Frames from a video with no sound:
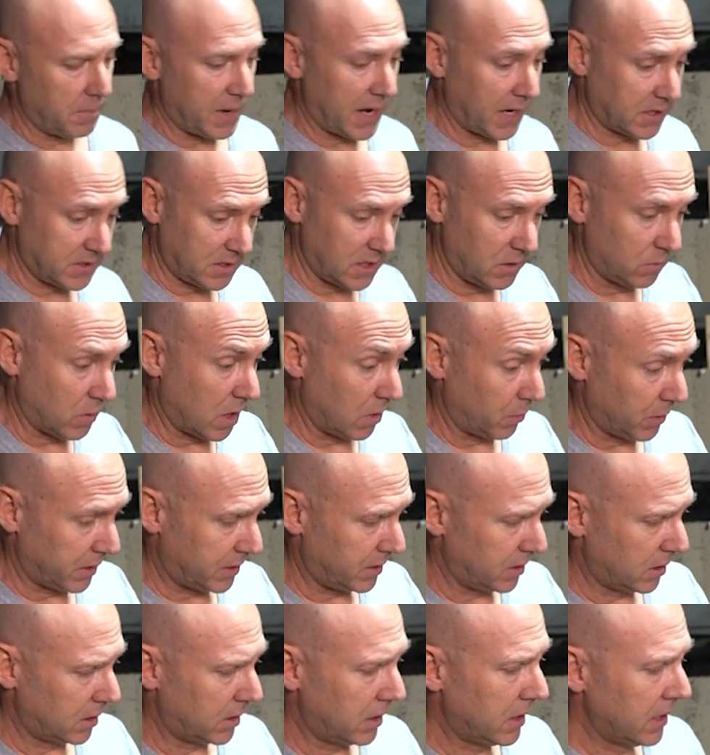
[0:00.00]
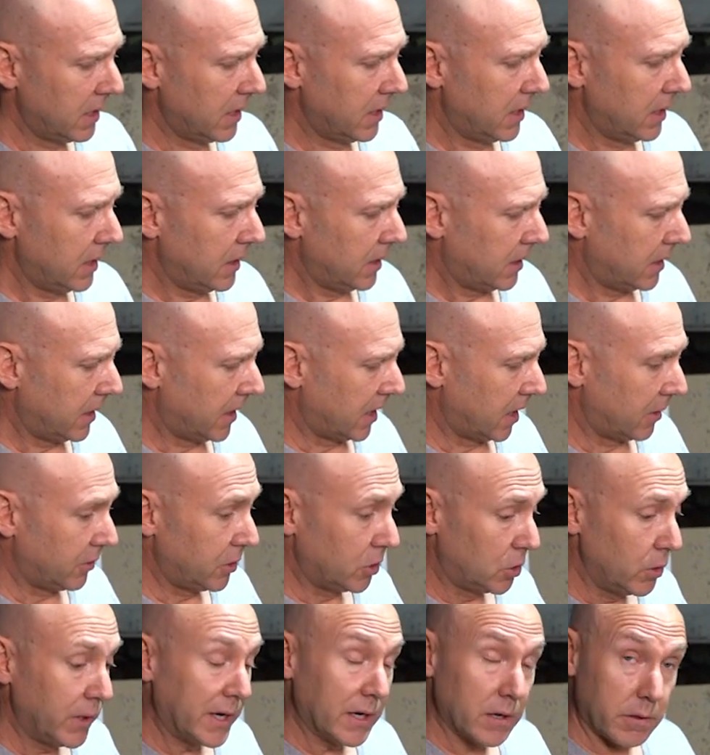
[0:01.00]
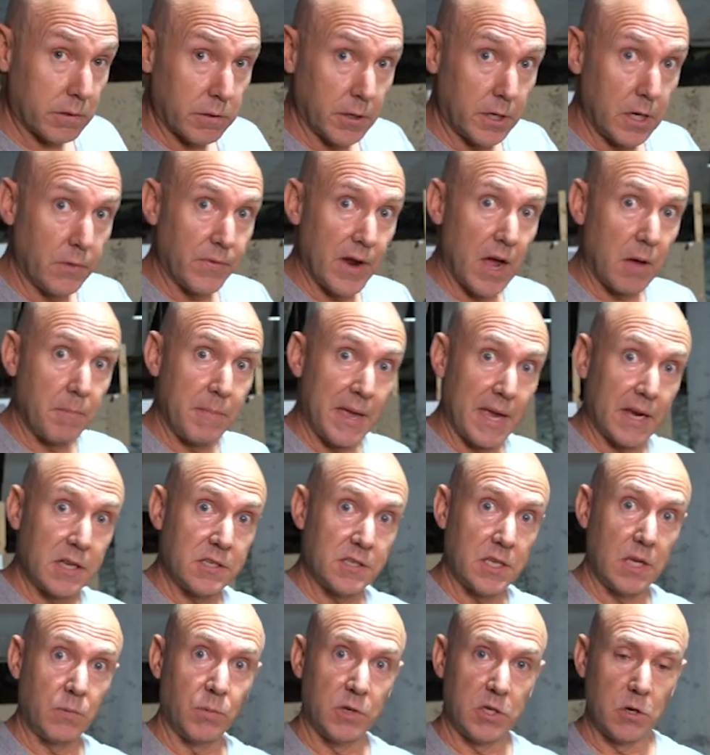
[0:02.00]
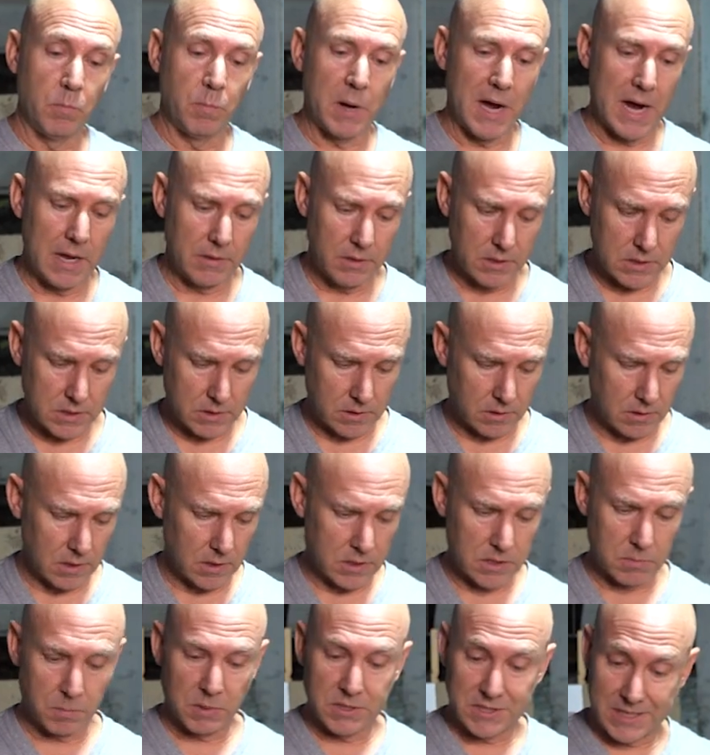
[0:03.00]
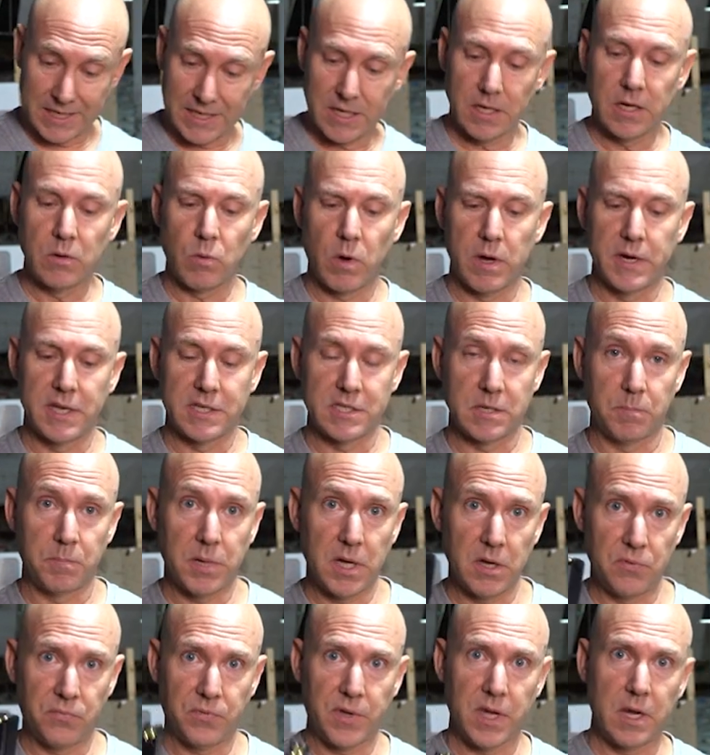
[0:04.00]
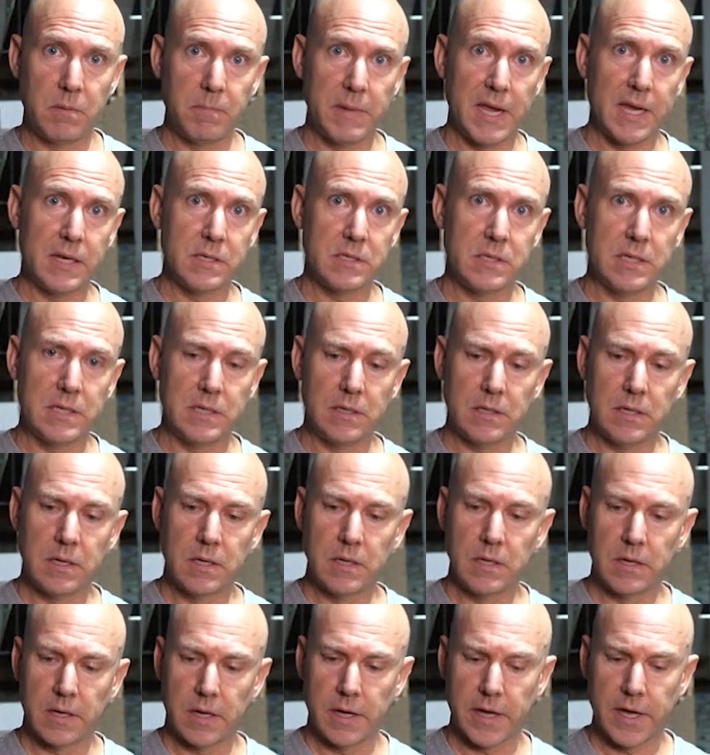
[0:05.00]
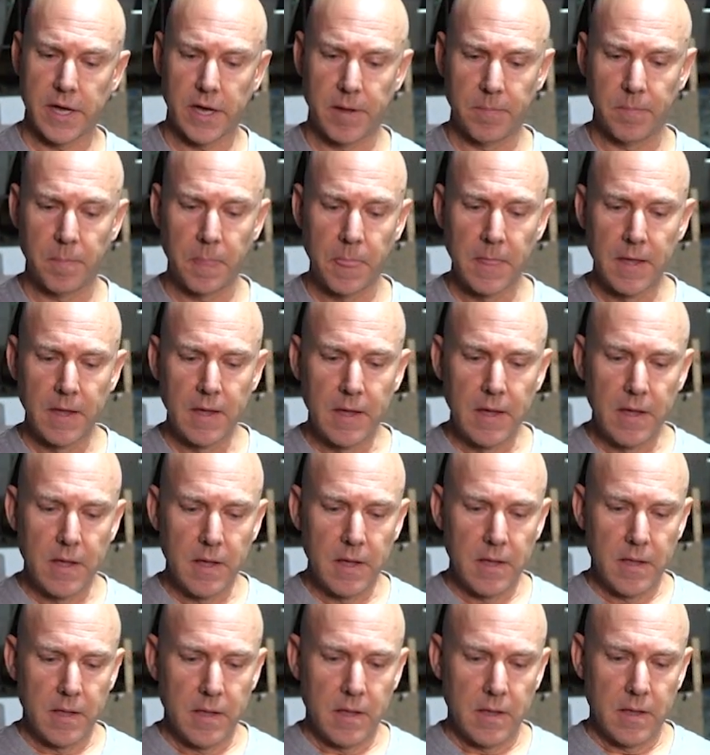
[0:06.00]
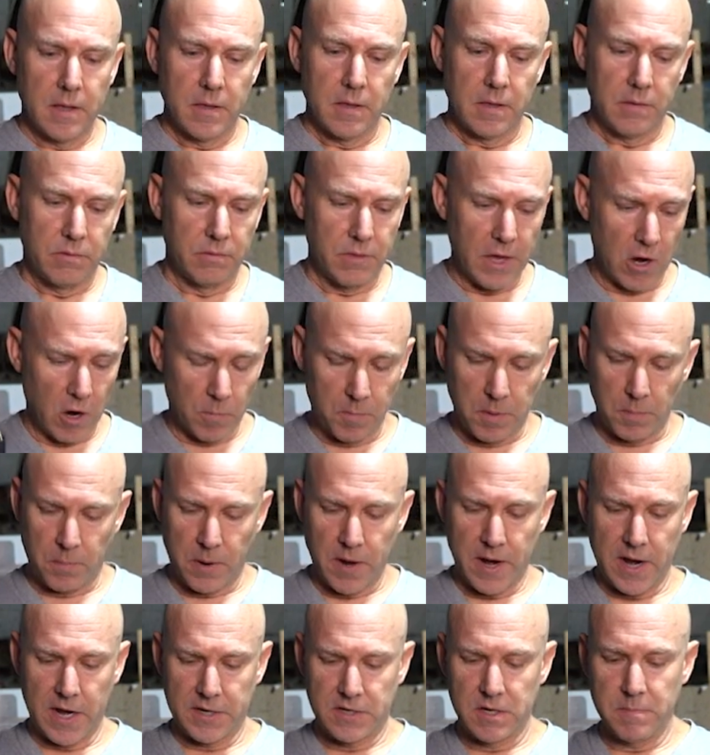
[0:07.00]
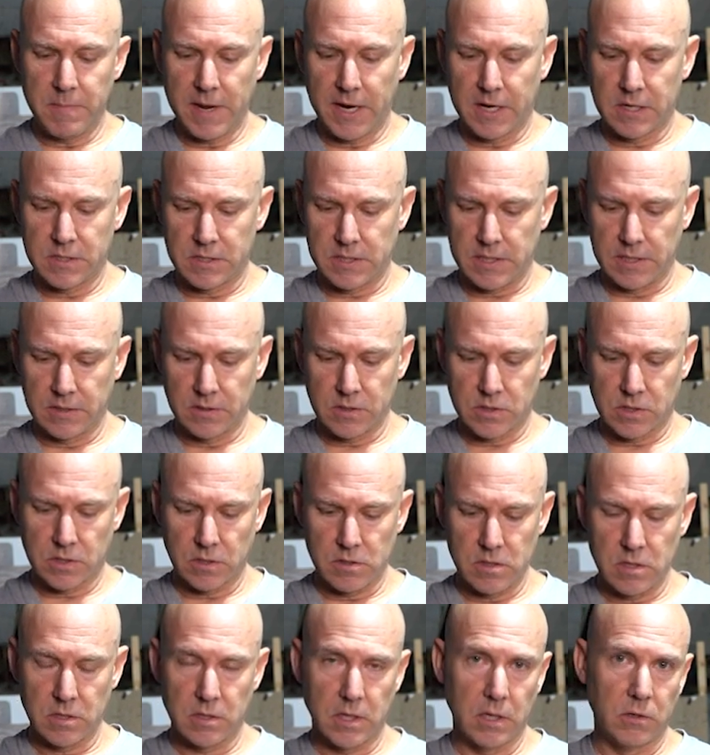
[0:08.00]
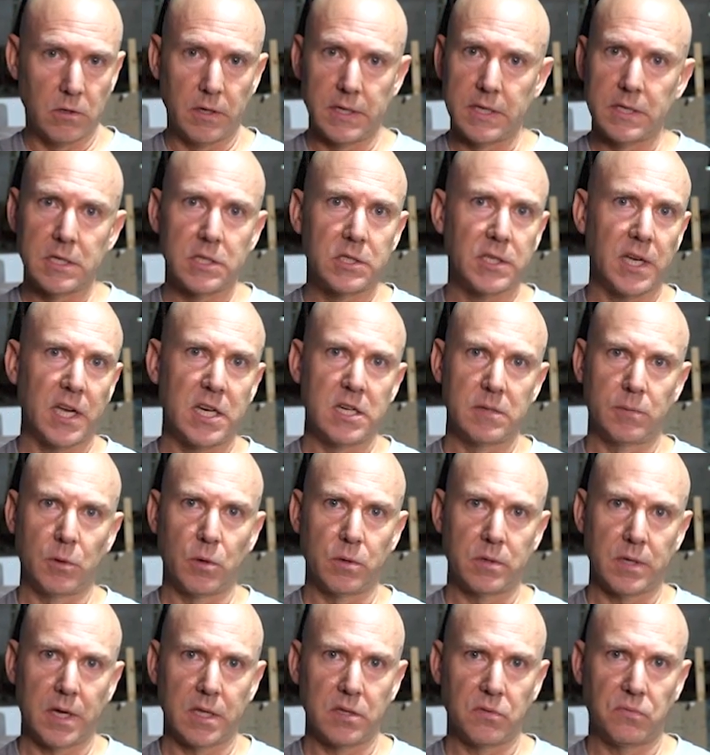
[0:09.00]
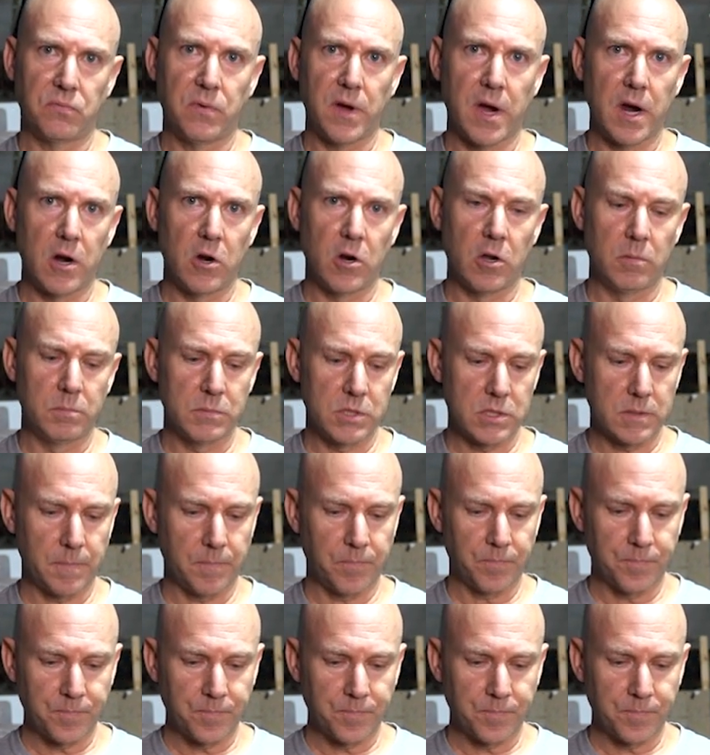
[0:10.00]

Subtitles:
magazine, while we're here, you do get a 30-round magazine when you buy this. This particular one is a puff gun magazine. They are proprietary magazines, so they're not interchangeable with other firearms.